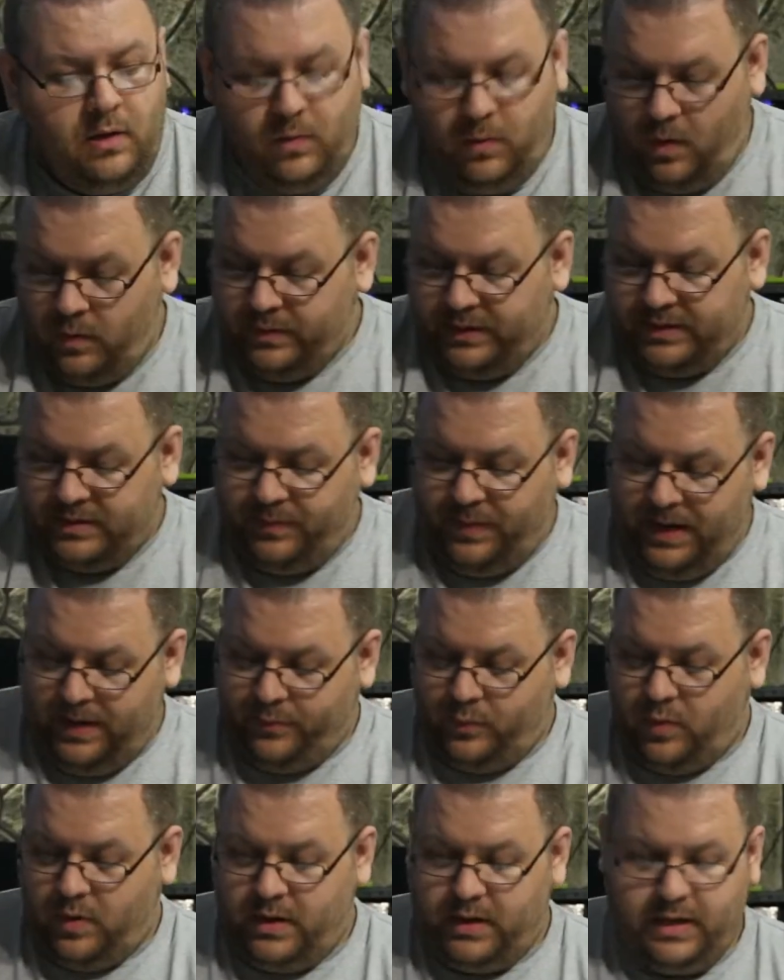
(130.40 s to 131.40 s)
Won't need the
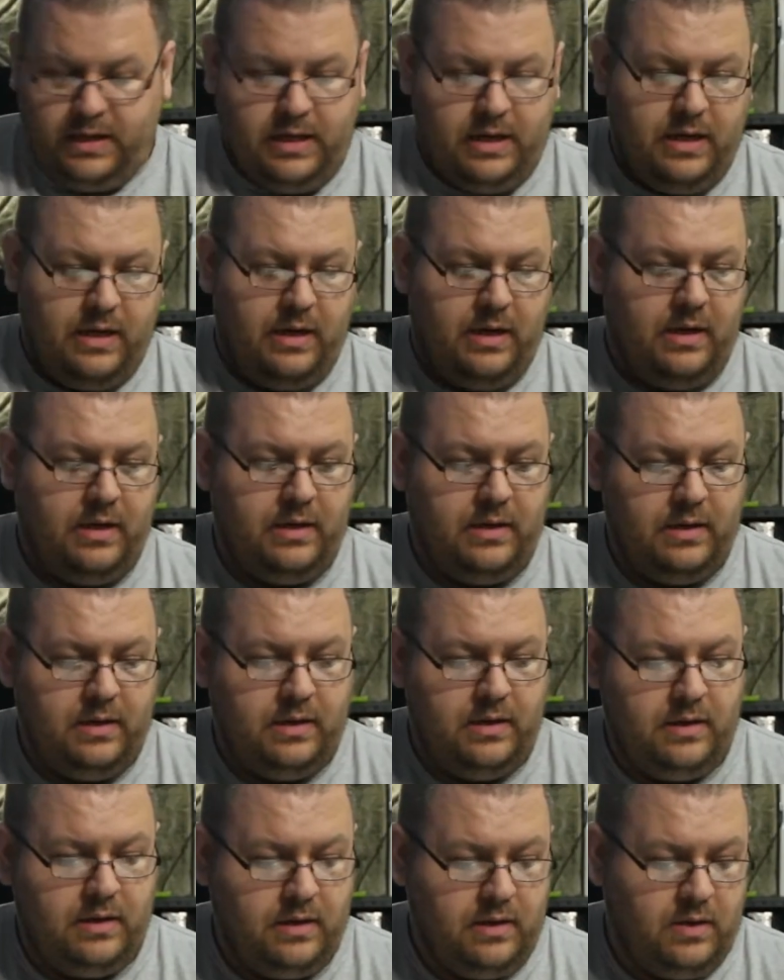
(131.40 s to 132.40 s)
paperwork,
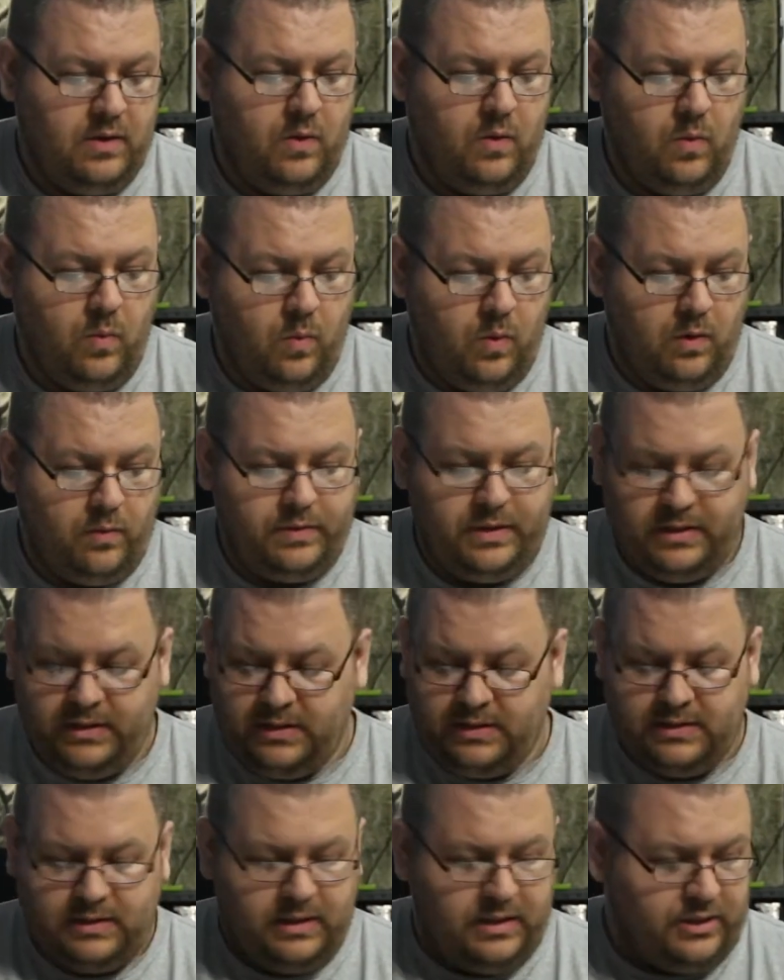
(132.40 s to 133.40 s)
won't need the
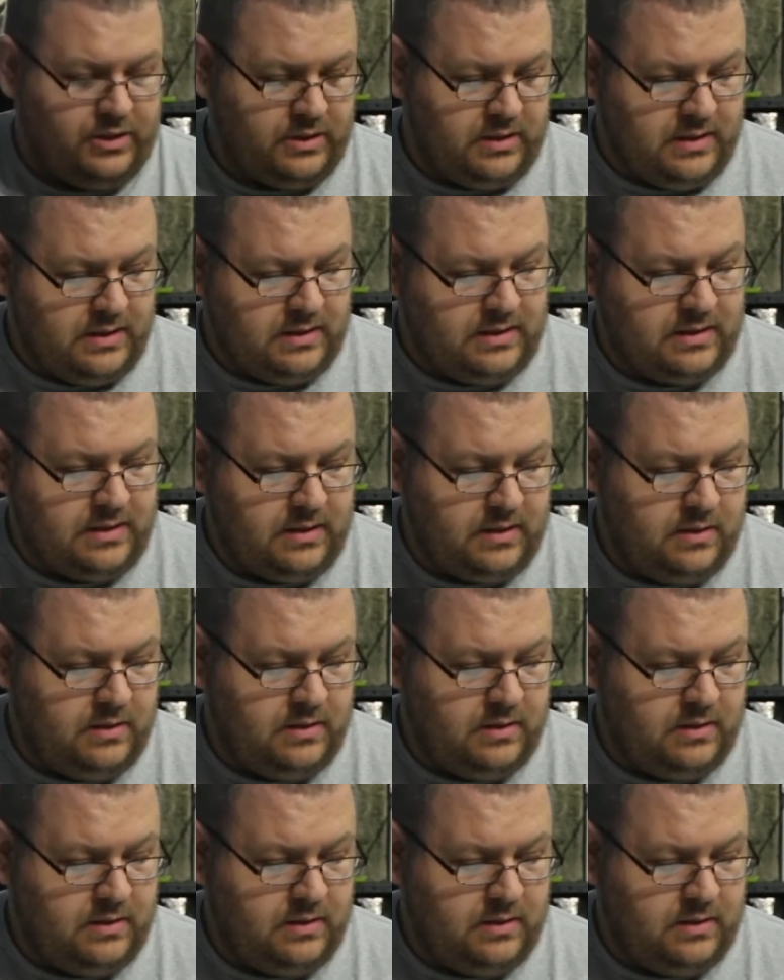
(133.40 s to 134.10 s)
installation disc.